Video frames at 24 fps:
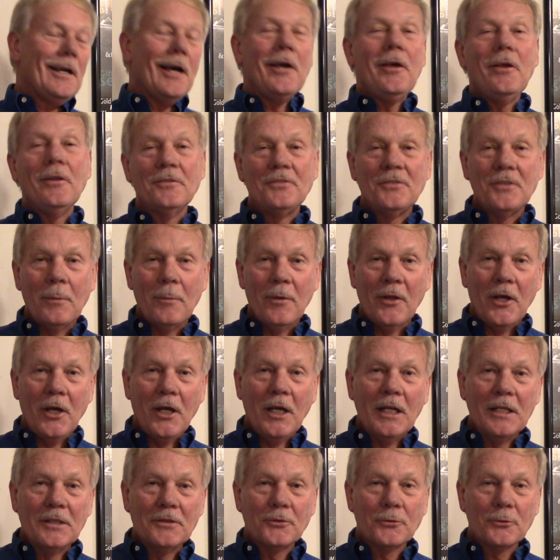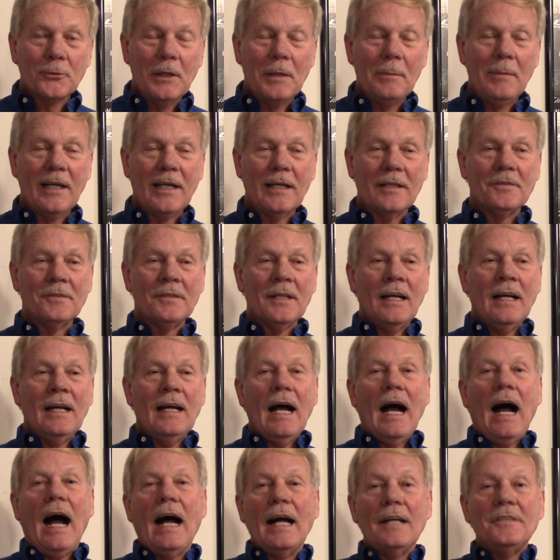you some of the history, because
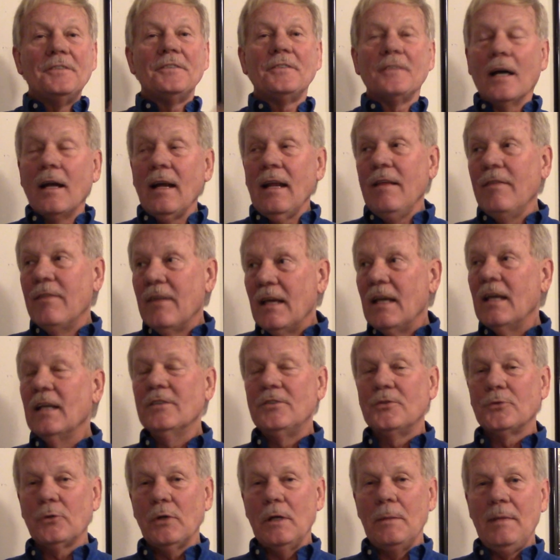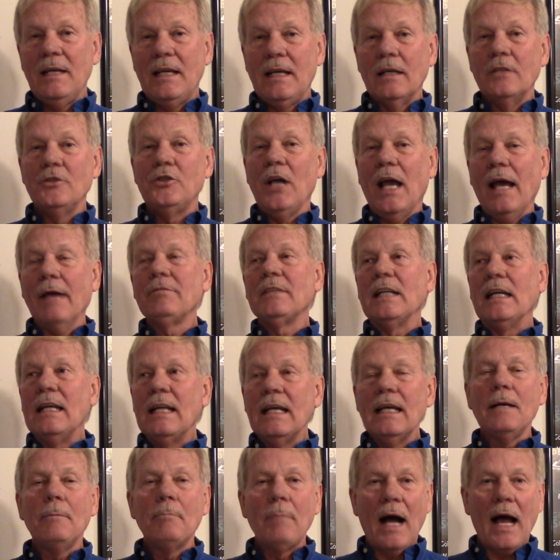I studied the history because you have to
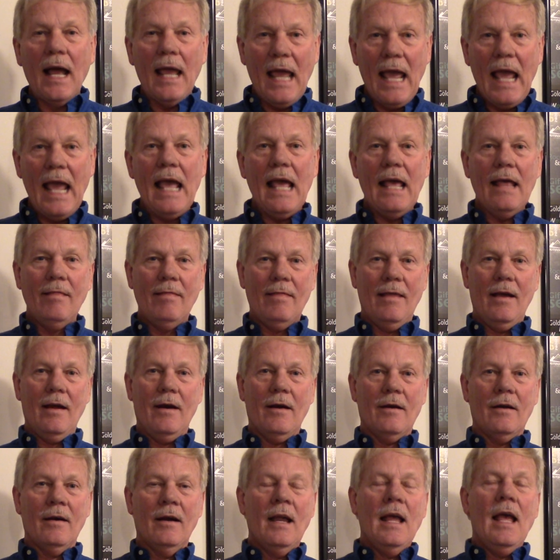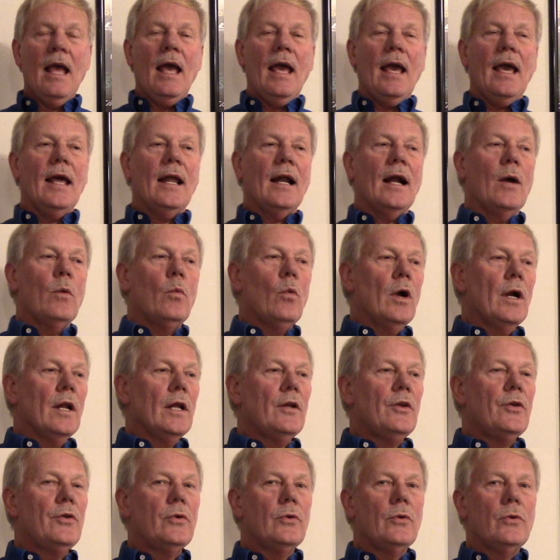dig by hand there, and I
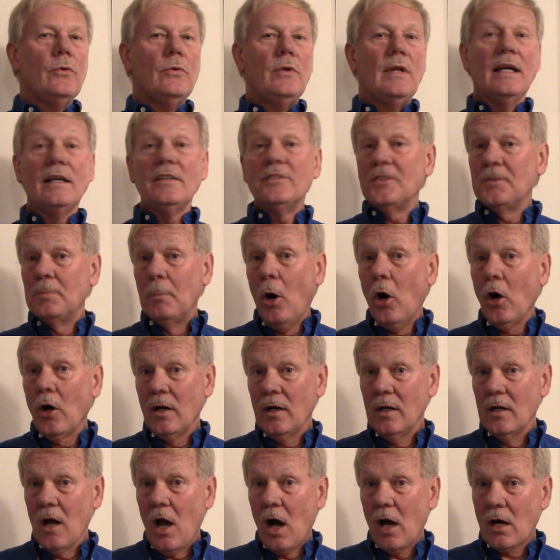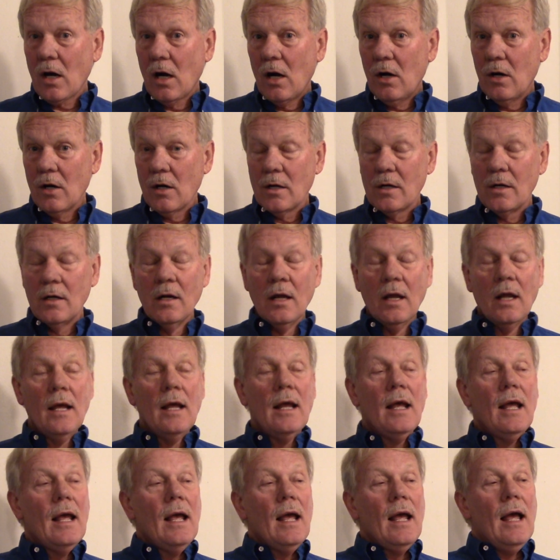wanted to dig smart and not hard.
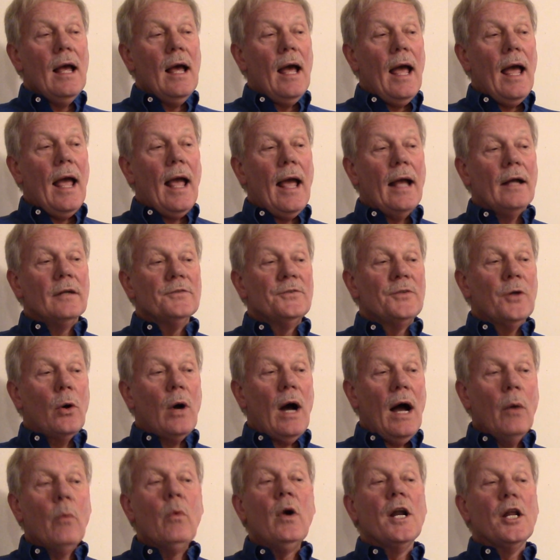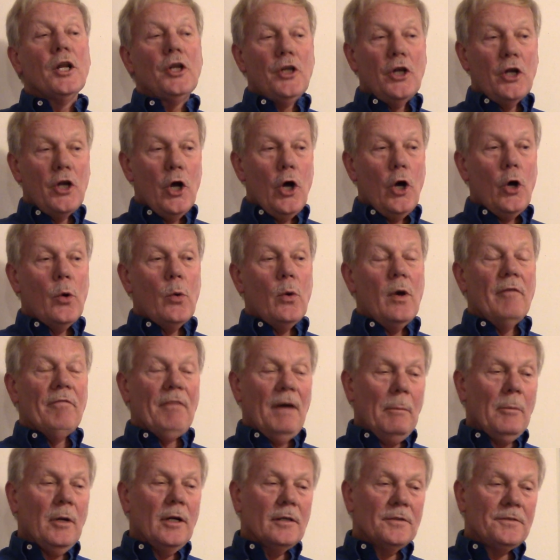So I wanted to know, if
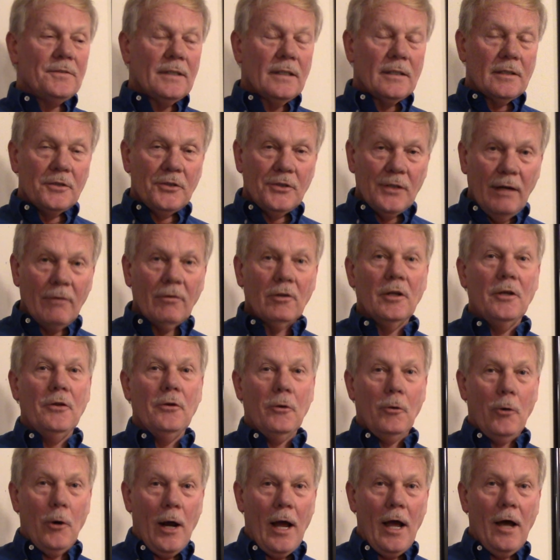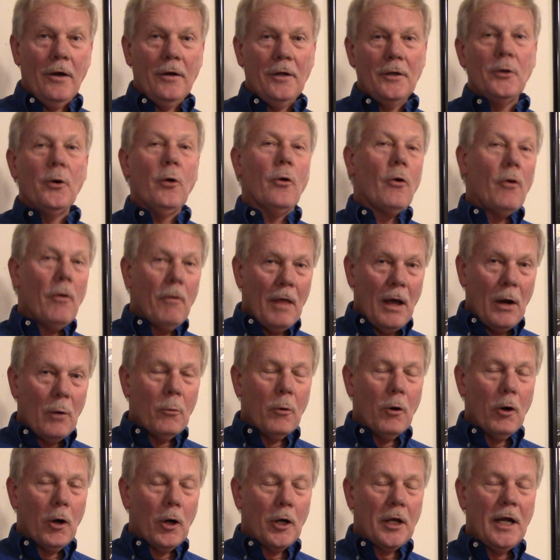I'm going to stick a shovel in the ground and go to all that
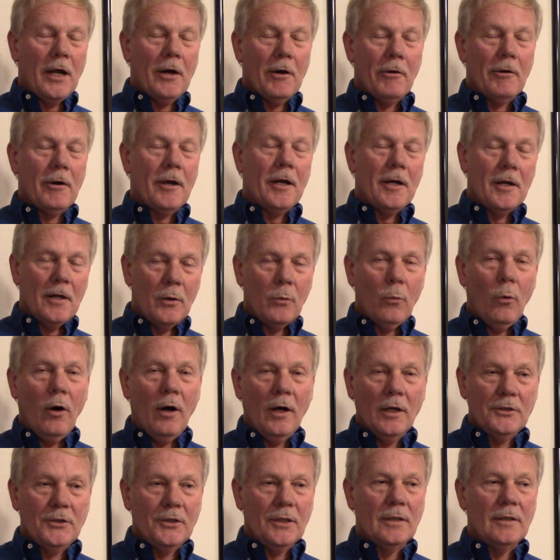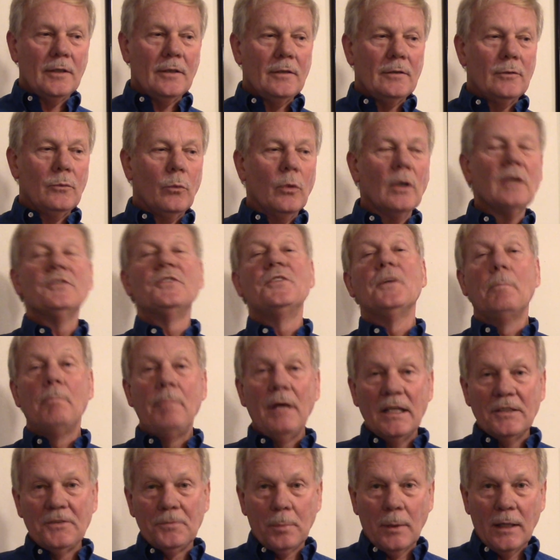work carrying and washing, where's the
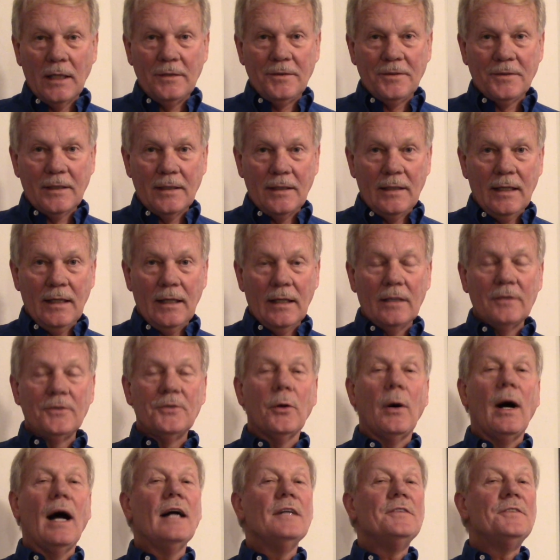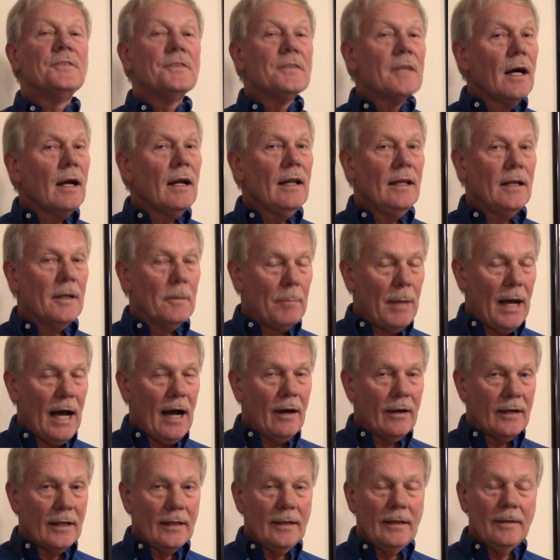best place to dig? So I studied
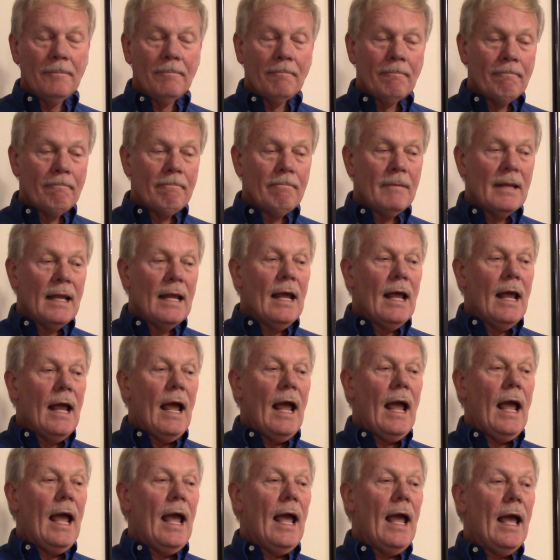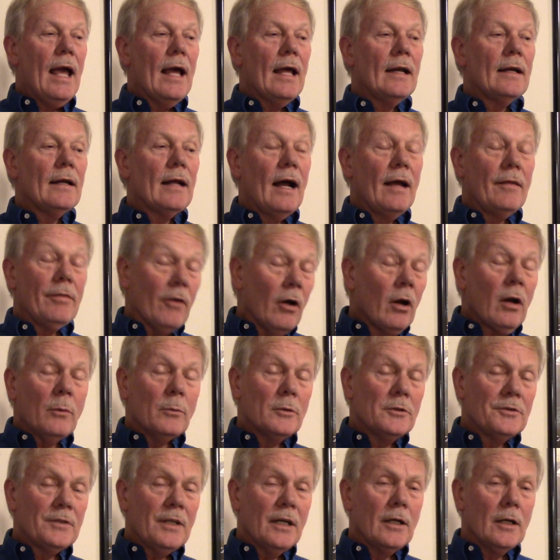about it. And I thought I
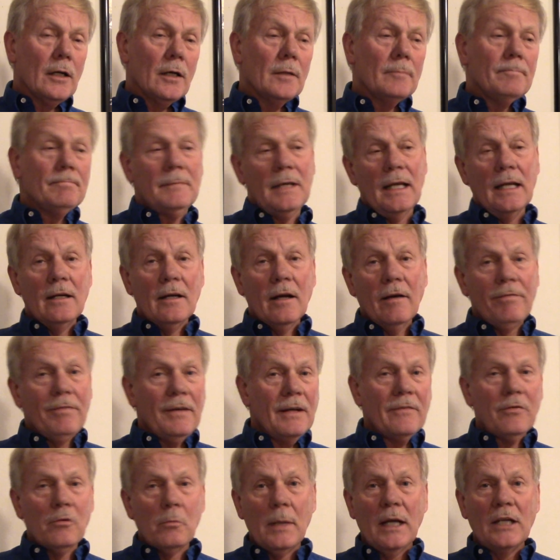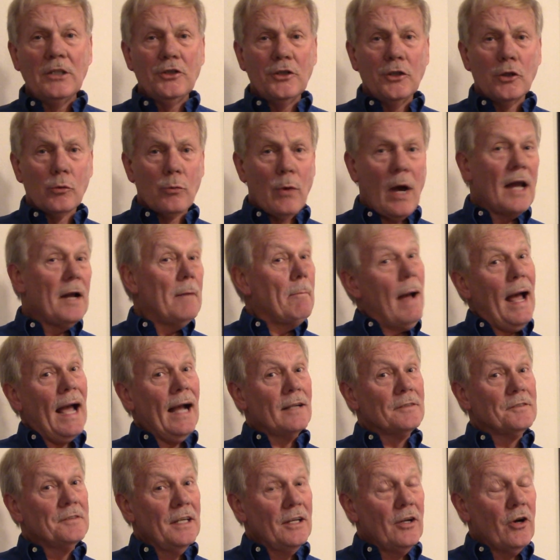was going to get enough information to write a
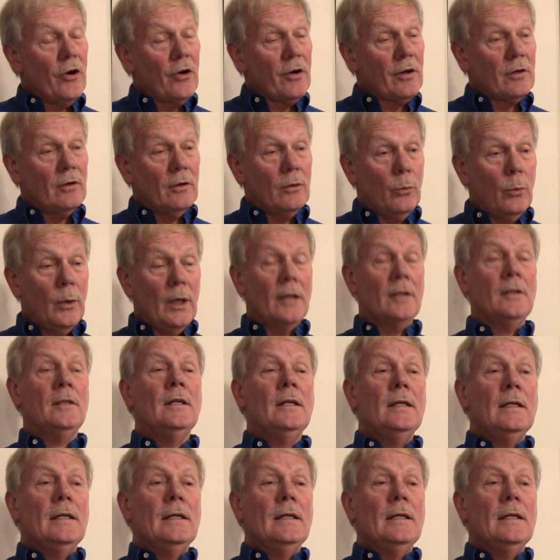magazine article. Well,